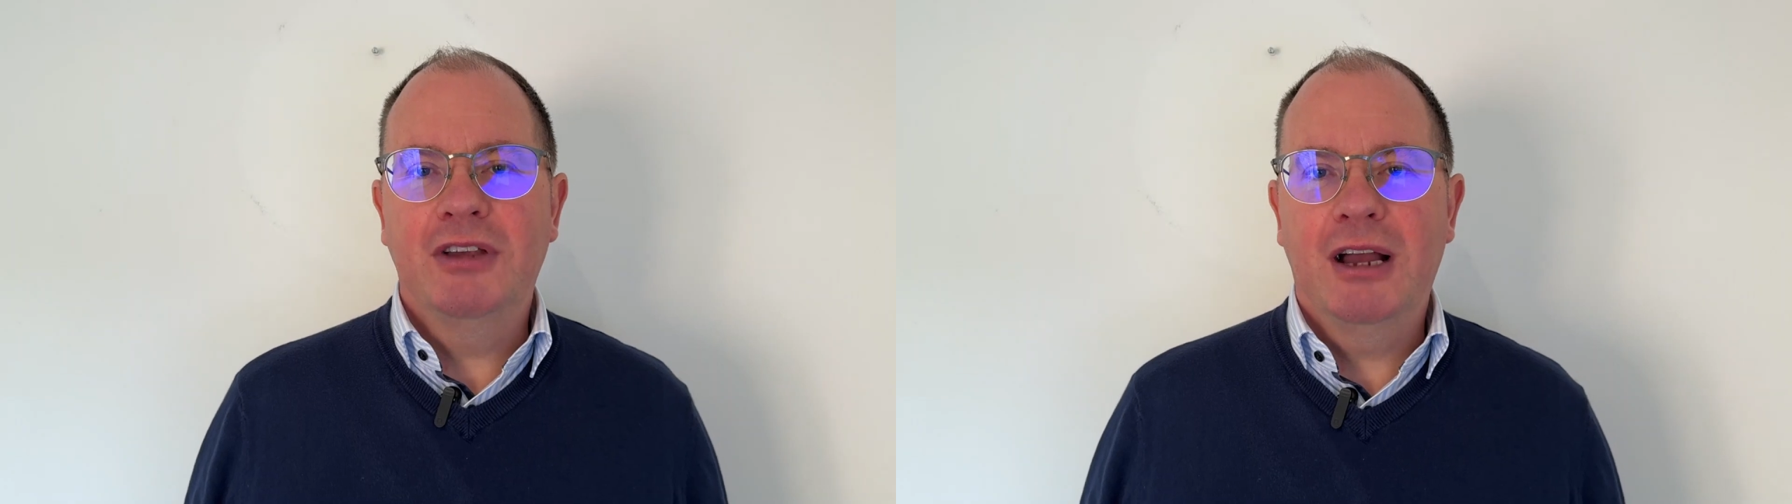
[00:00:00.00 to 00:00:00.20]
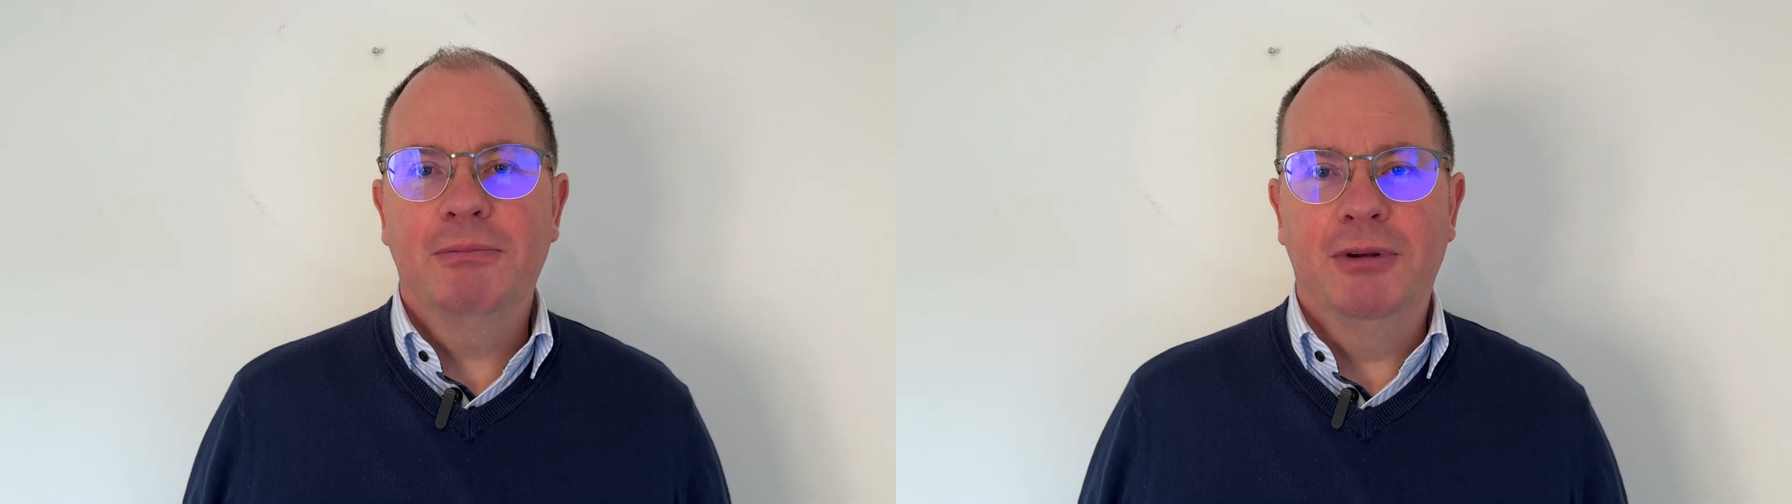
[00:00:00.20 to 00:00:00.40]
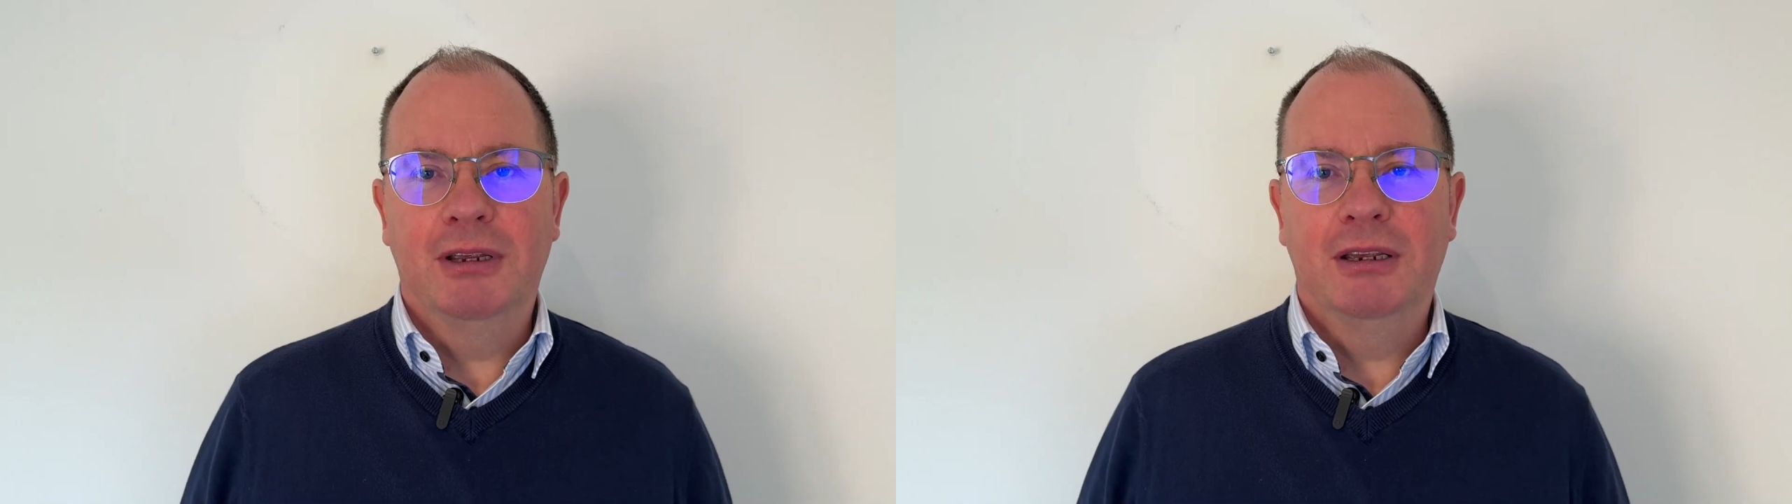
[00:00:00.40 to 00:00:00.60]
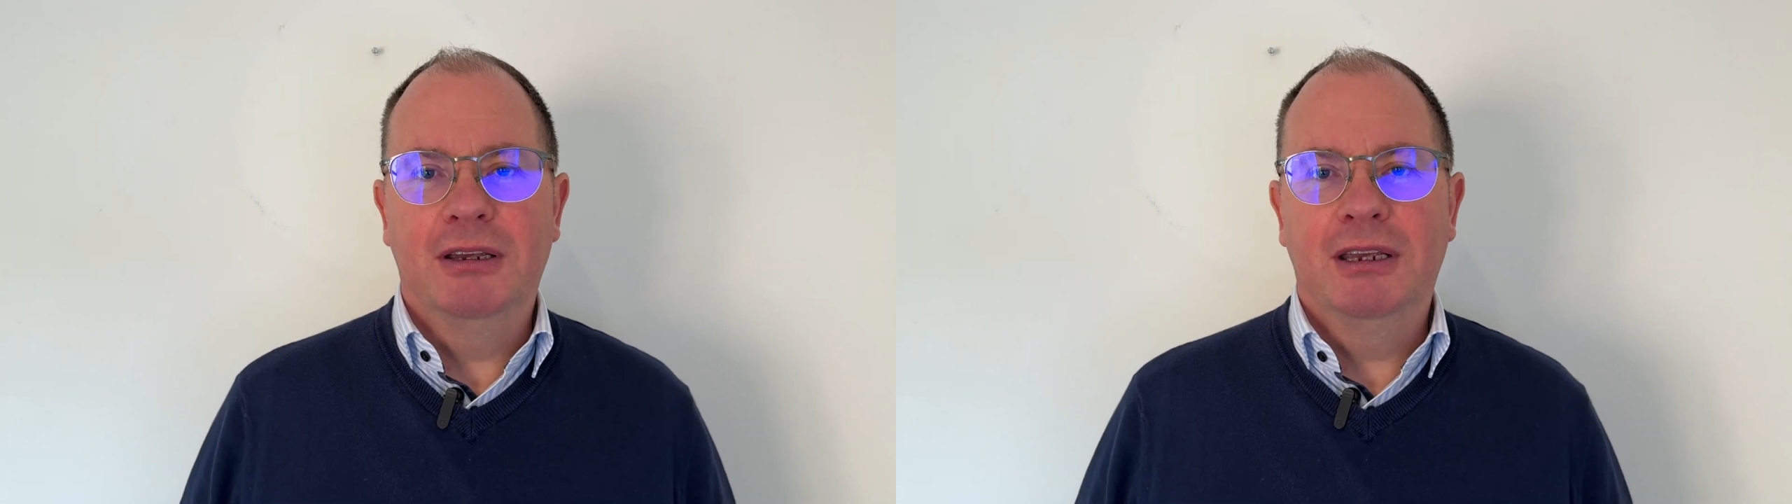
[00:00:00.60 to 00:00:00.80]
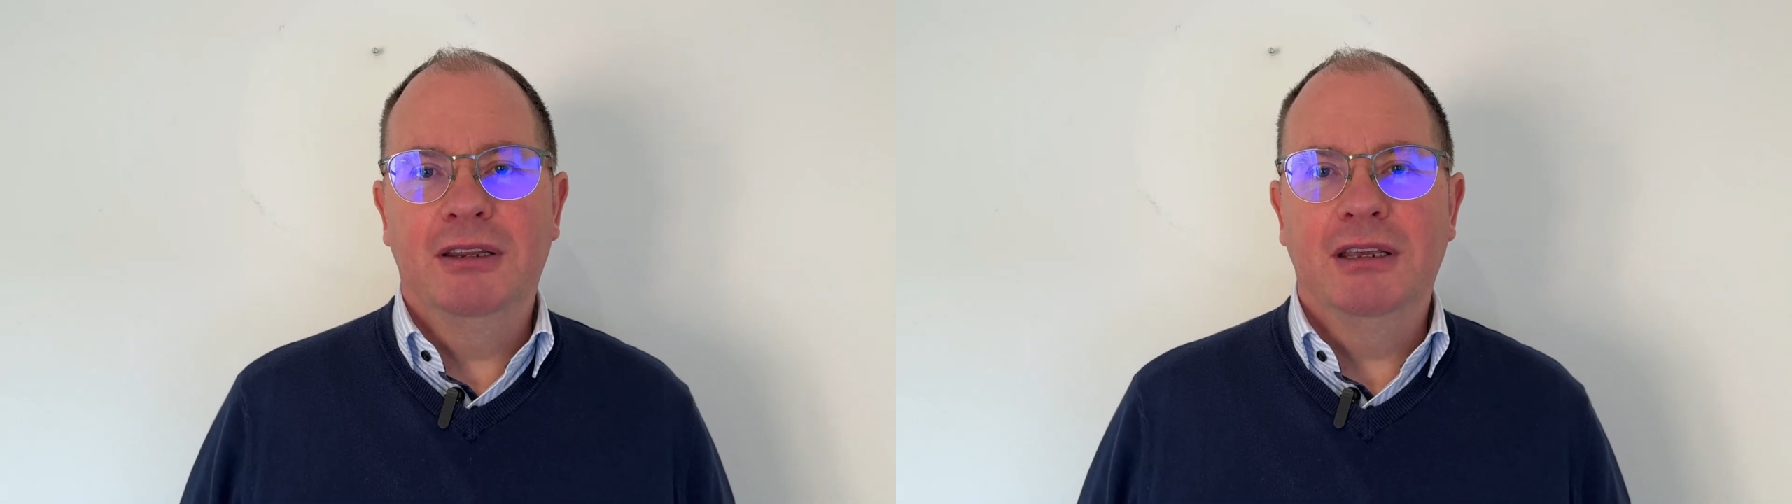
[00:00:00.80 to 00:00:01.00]
happening
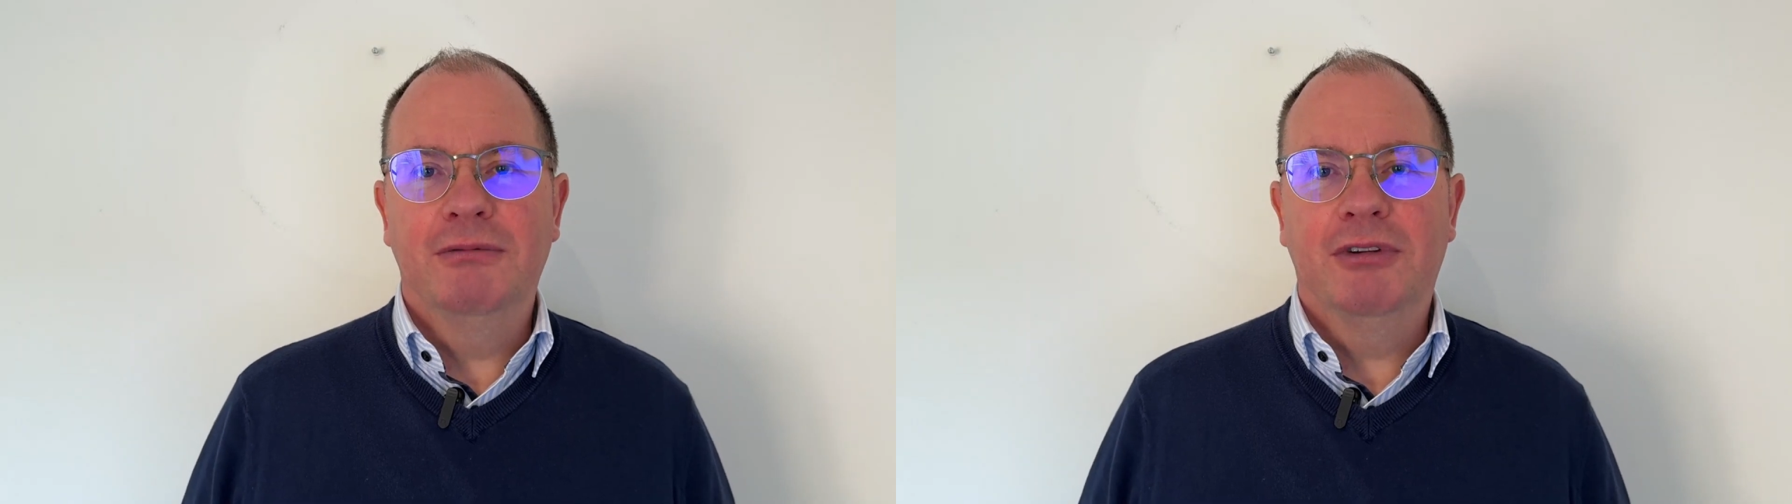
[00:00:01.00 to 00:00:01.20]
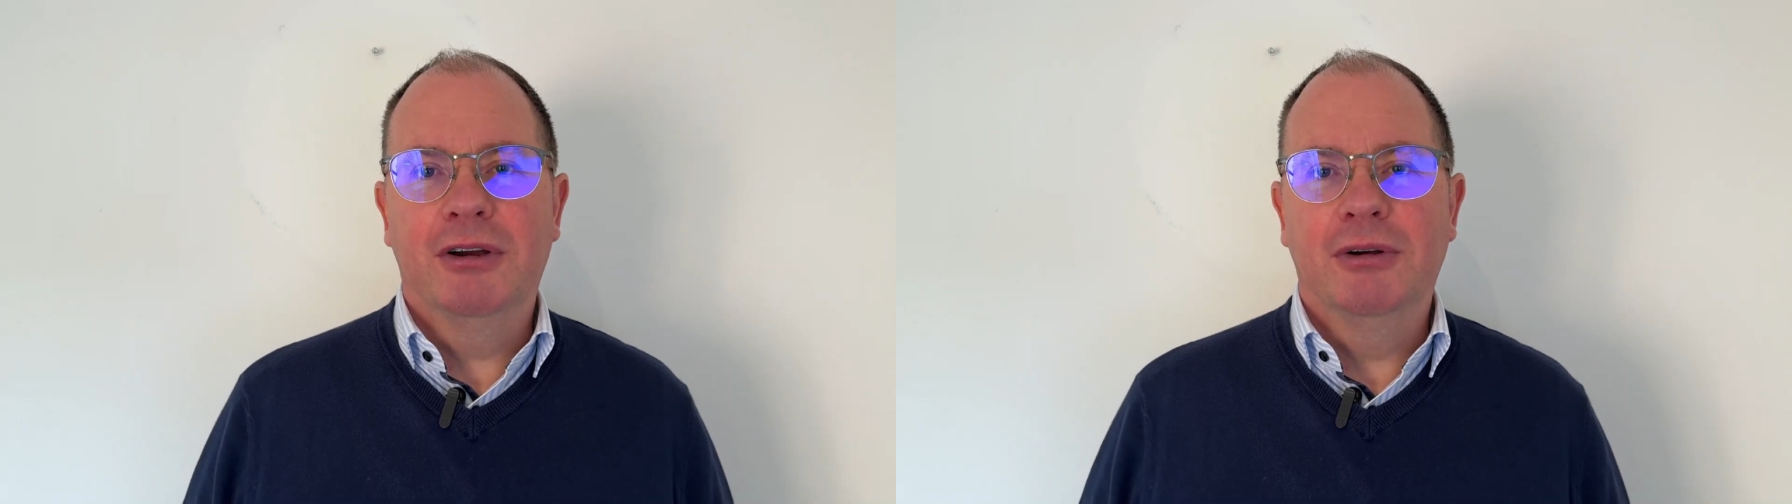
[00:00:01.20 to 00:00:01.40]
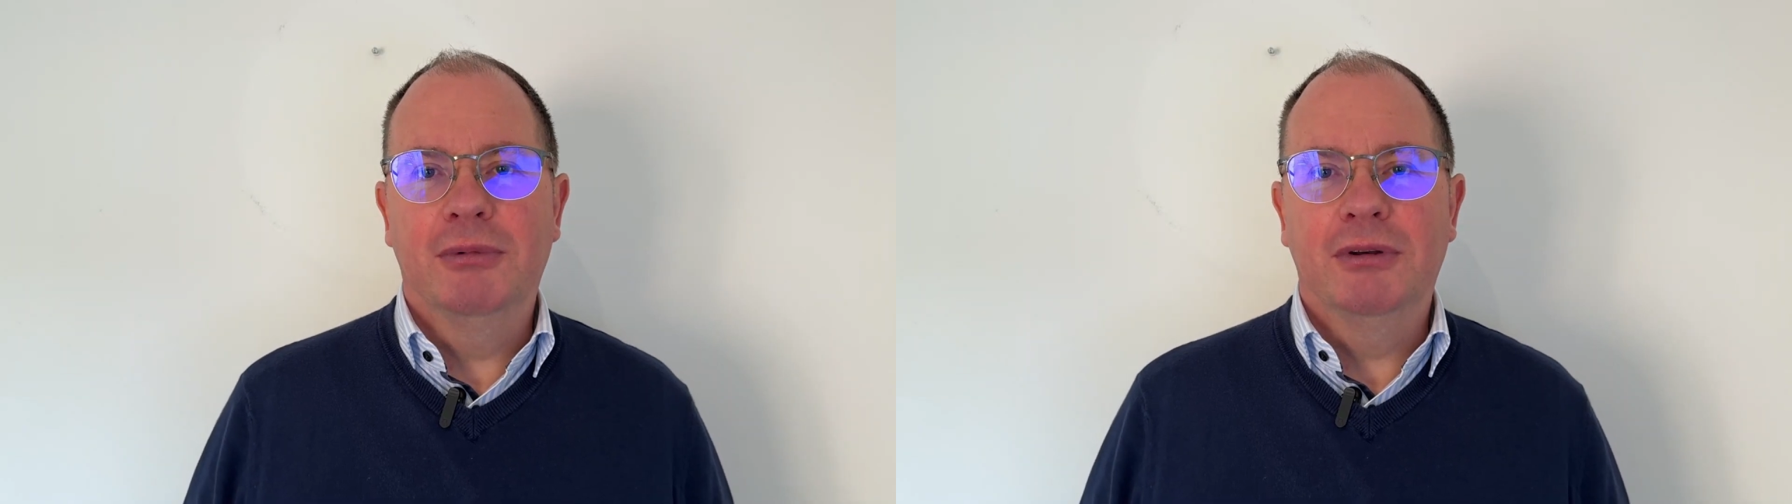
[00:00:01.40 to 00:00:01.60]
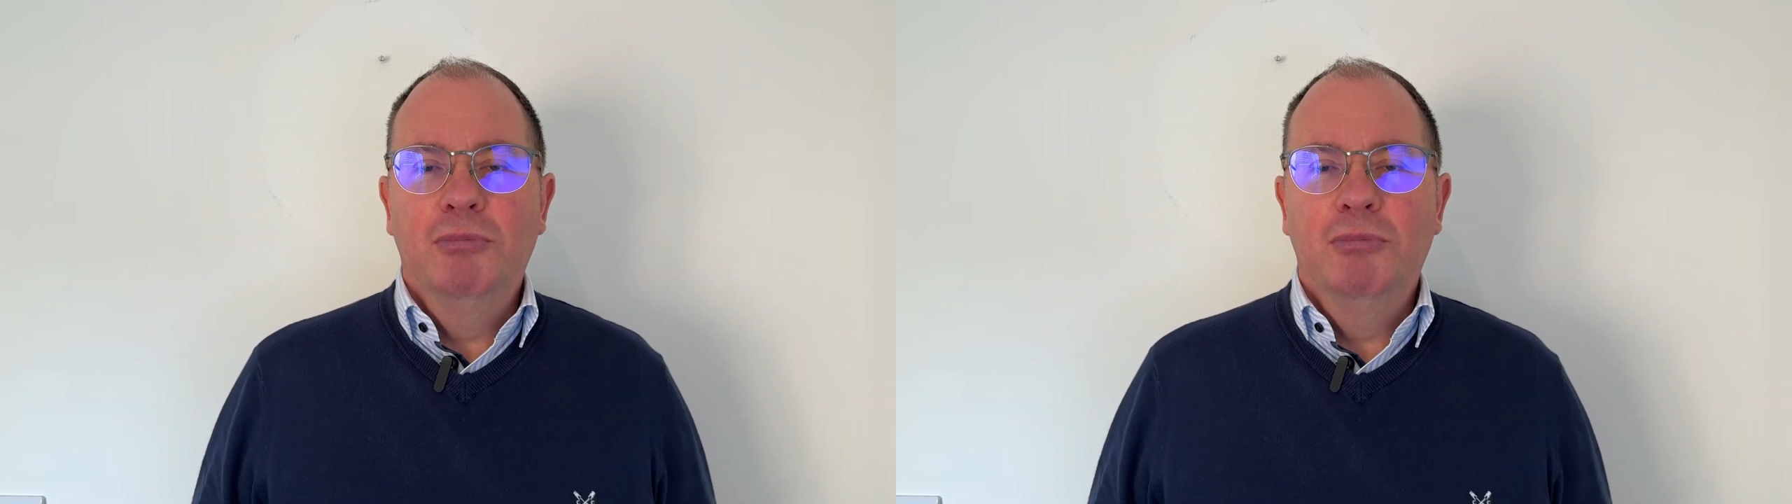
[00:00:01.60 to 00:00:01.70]
in the environment.